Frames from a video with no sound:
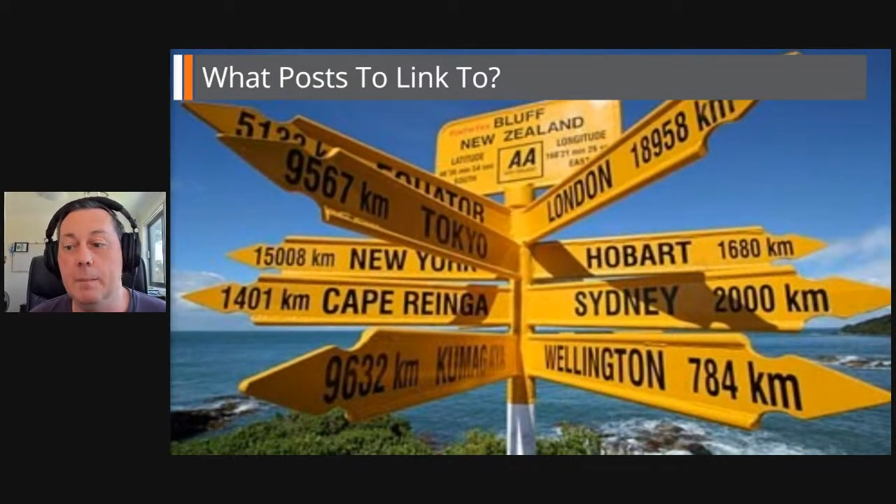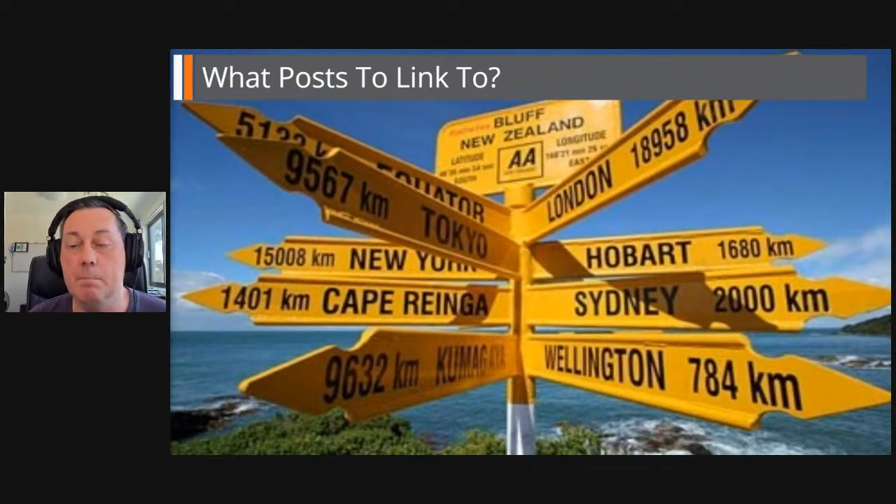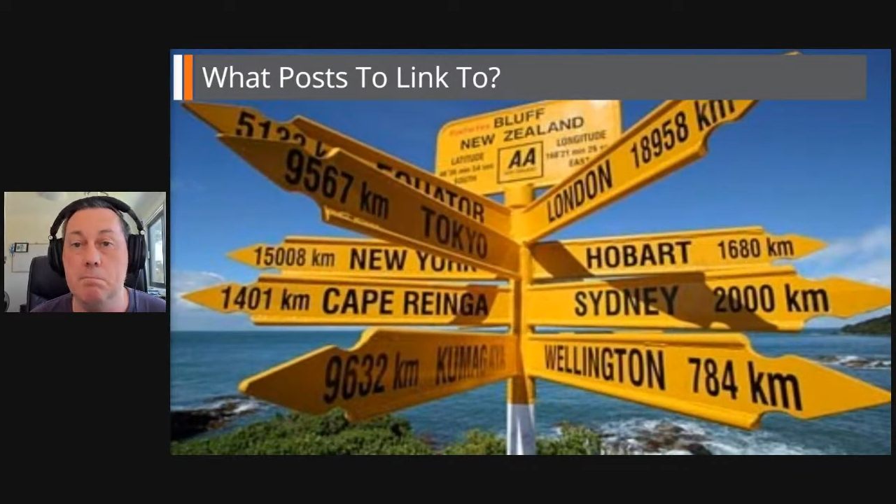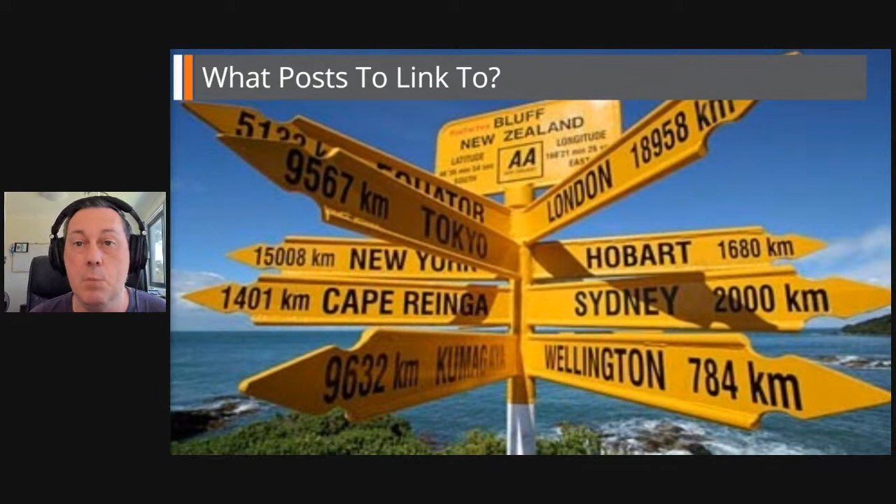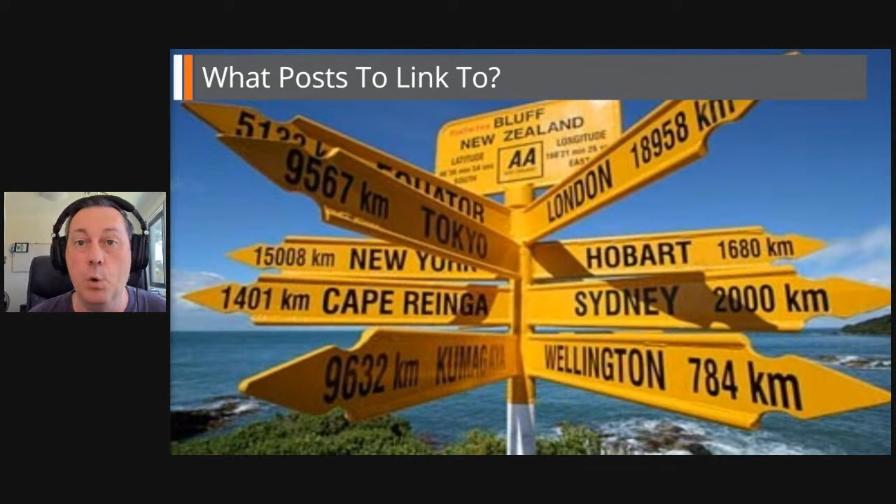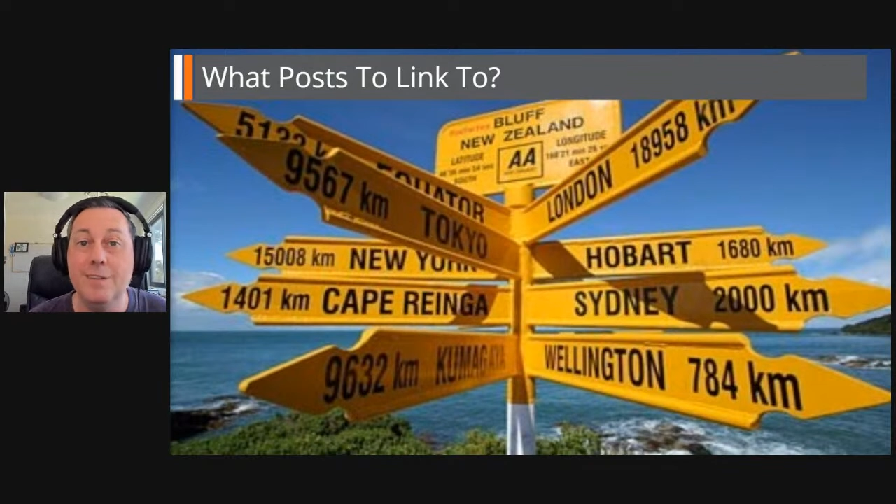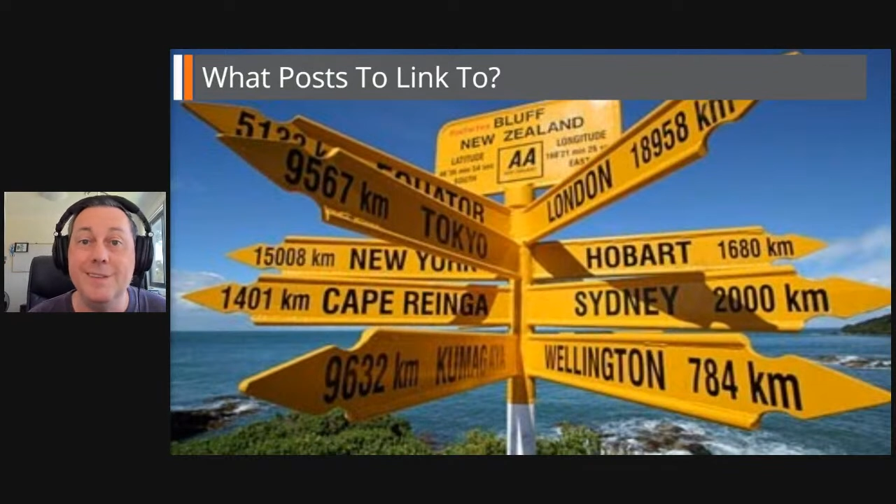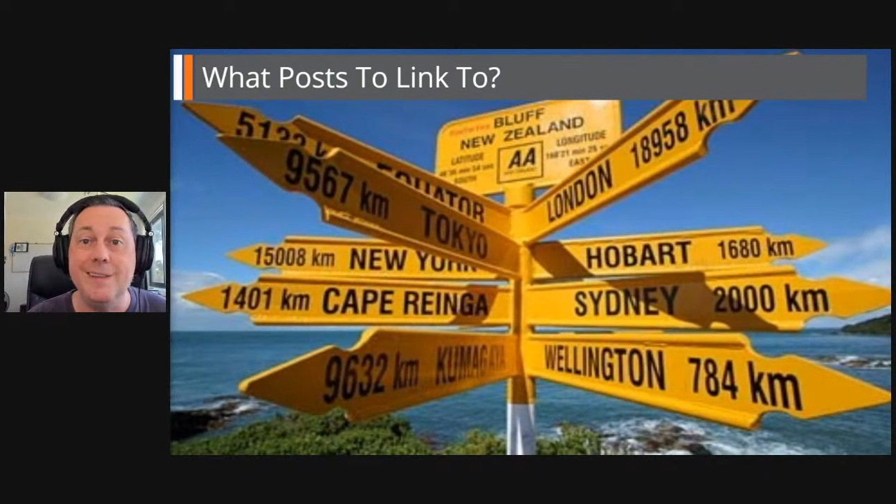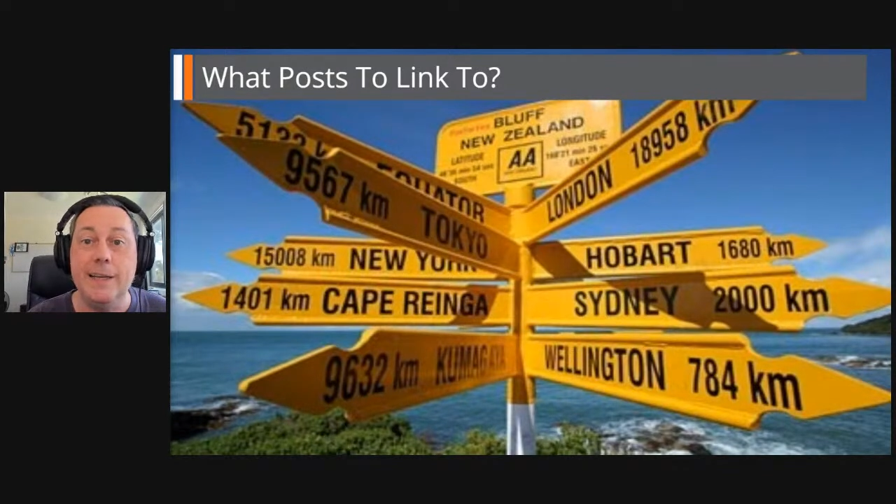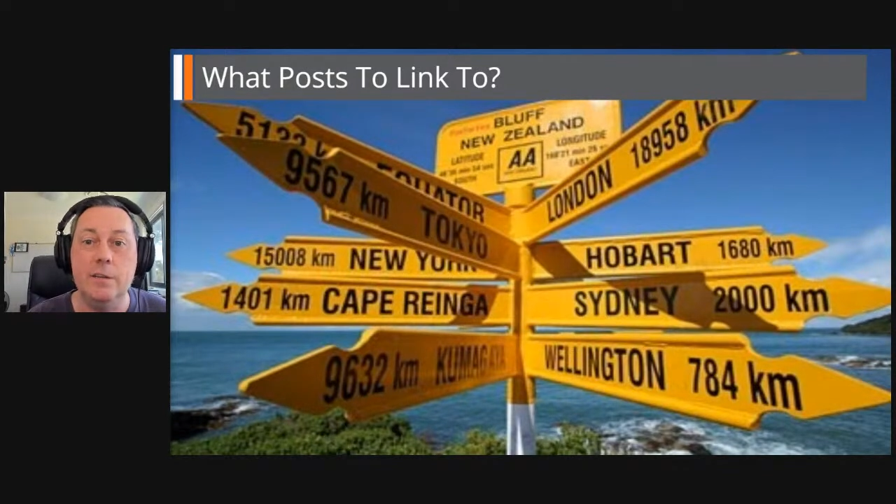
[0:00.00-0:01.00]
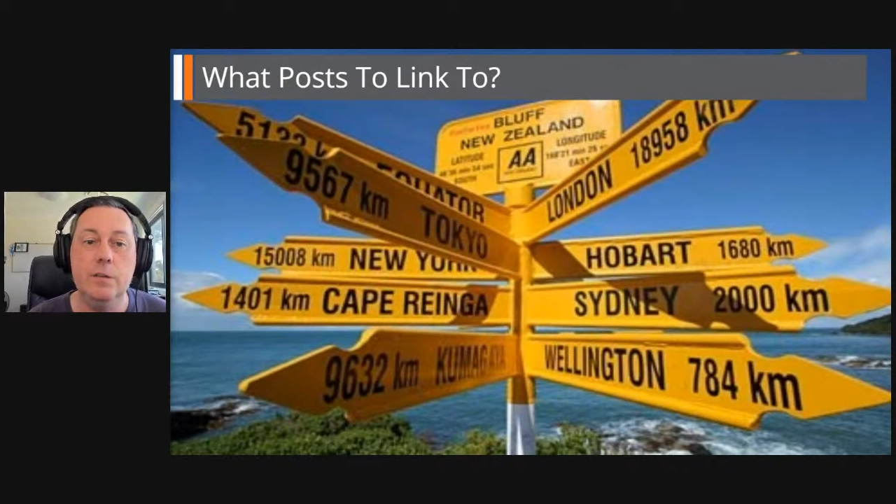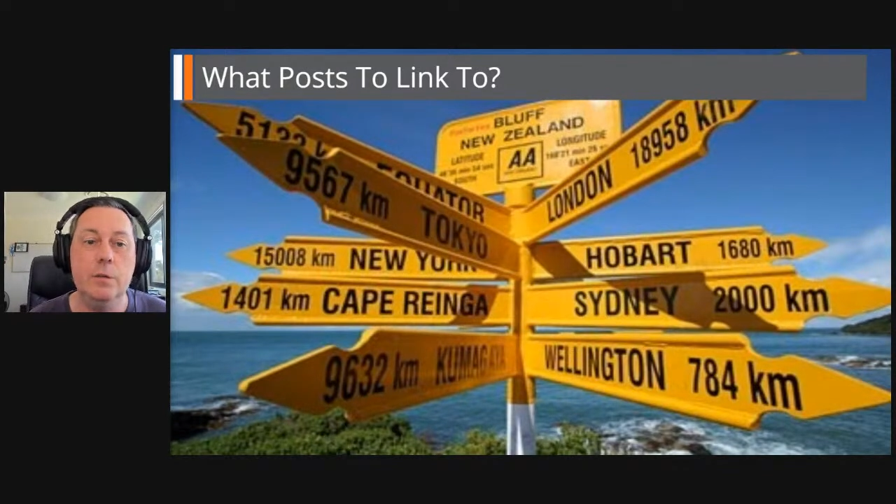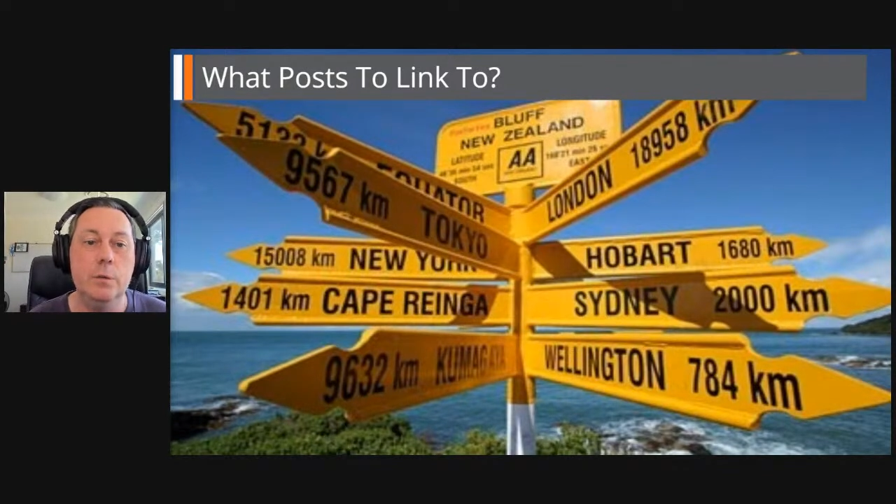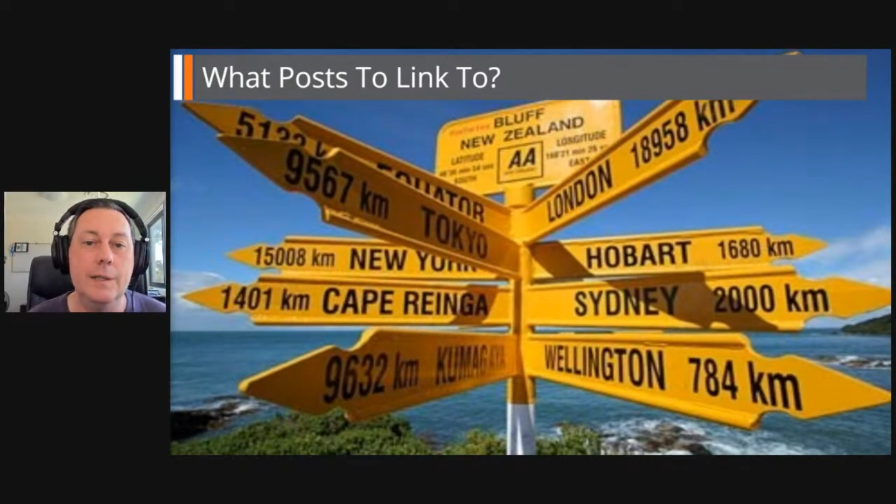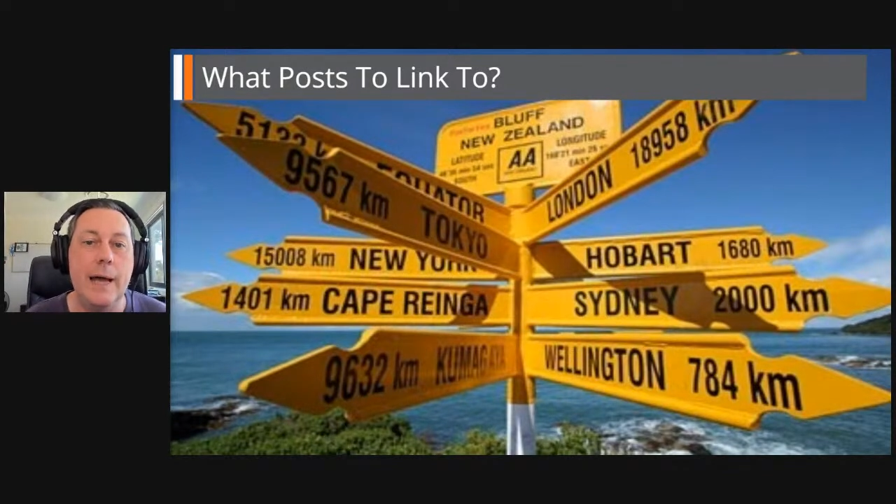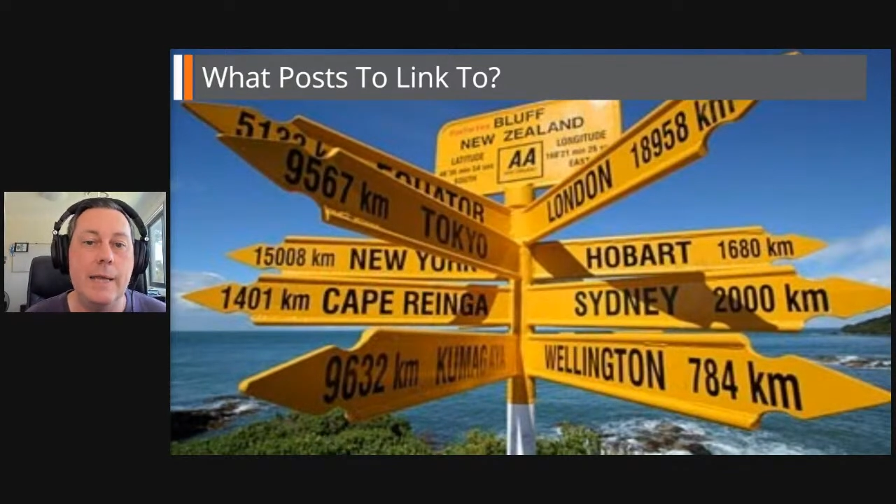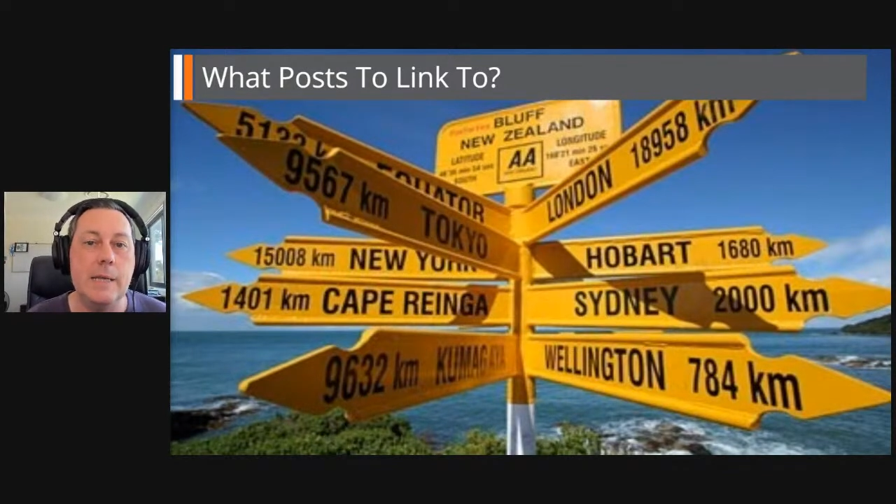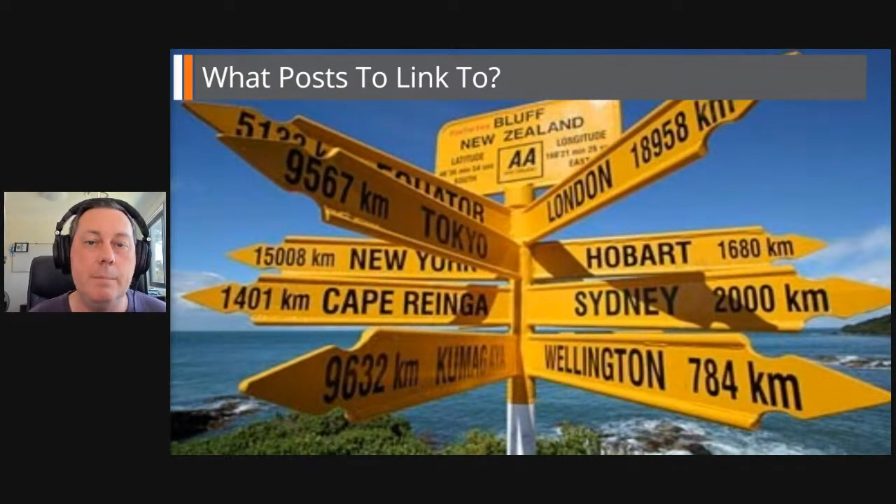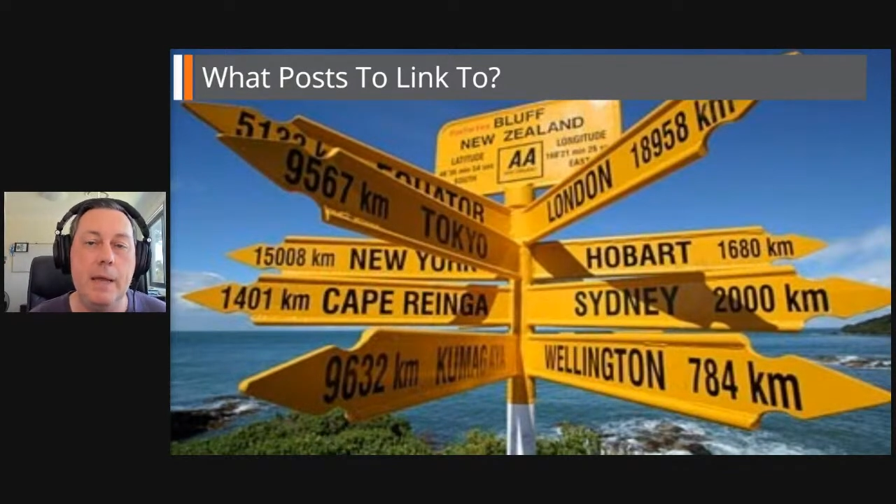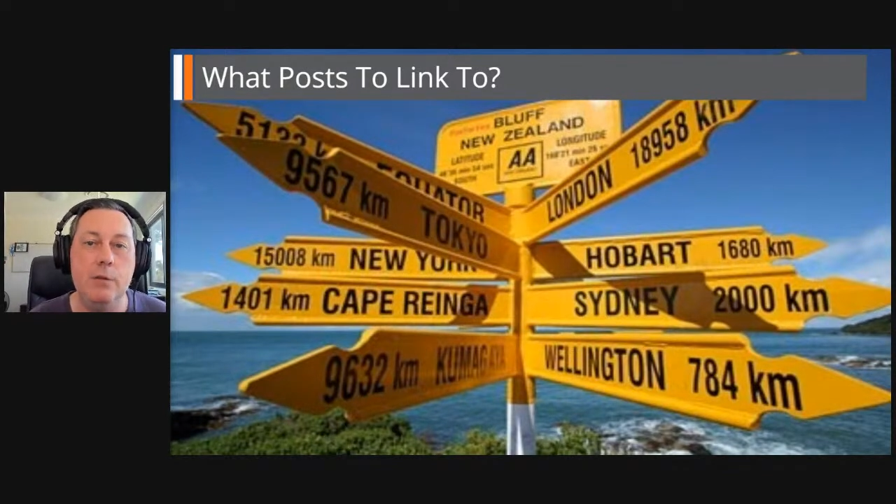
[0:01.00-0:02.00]
most linked to
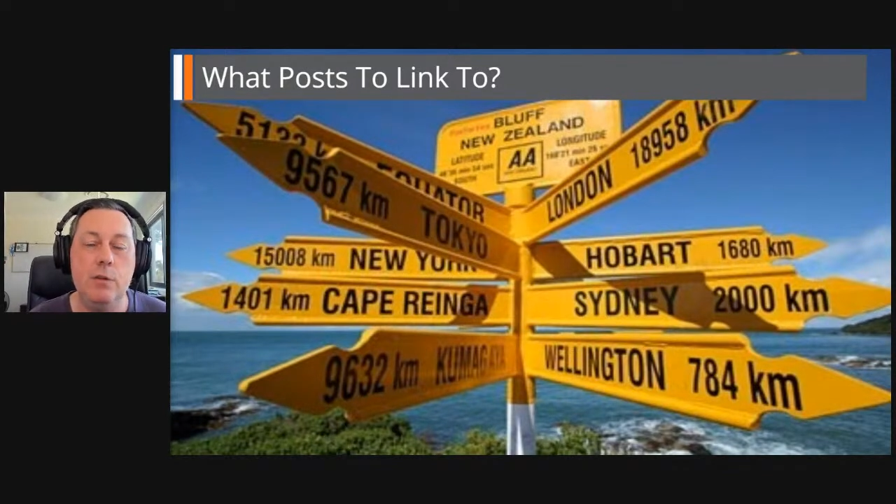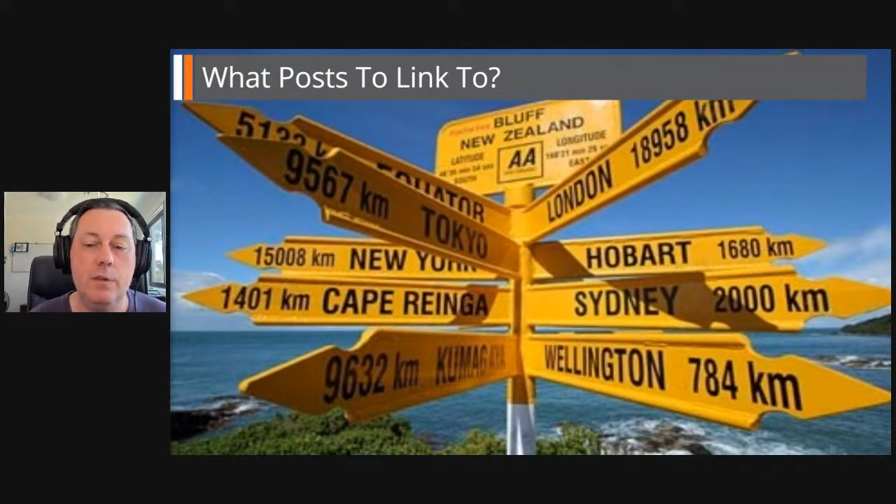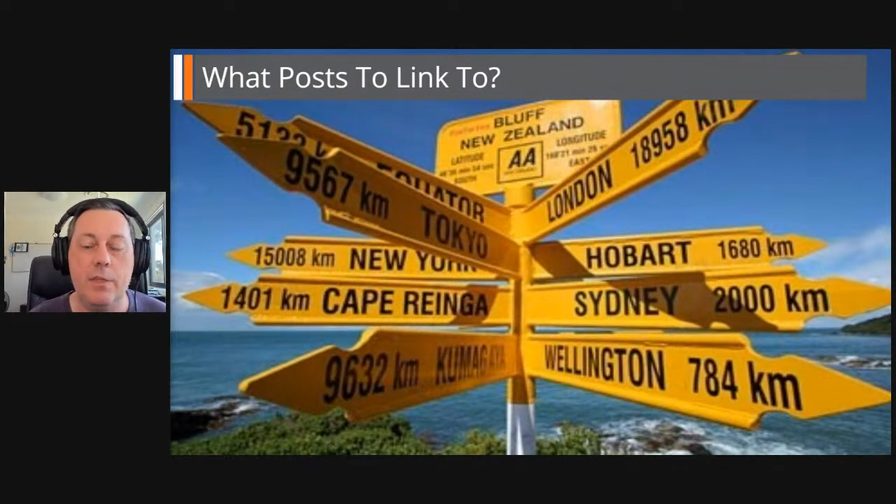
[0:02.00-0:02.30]
landing pages.